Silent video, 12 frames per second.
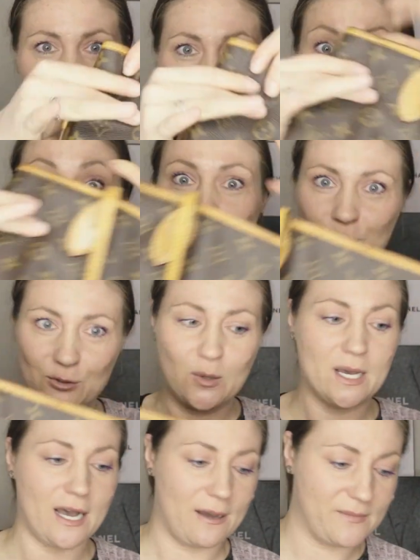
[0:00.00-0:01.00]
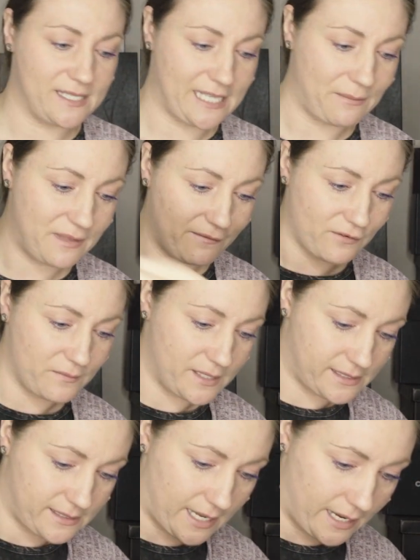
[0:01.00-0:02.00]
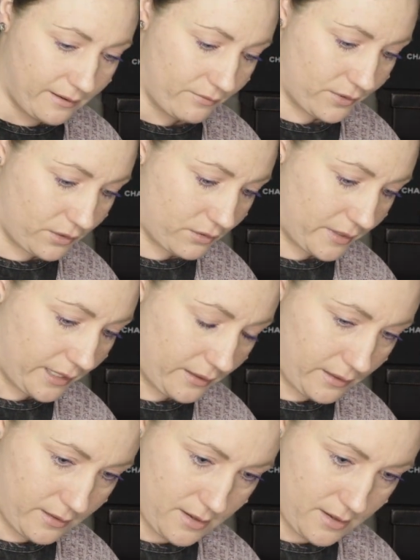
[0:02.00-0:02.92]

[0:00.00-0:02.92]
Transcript: Let me do the same thing from this side real quick.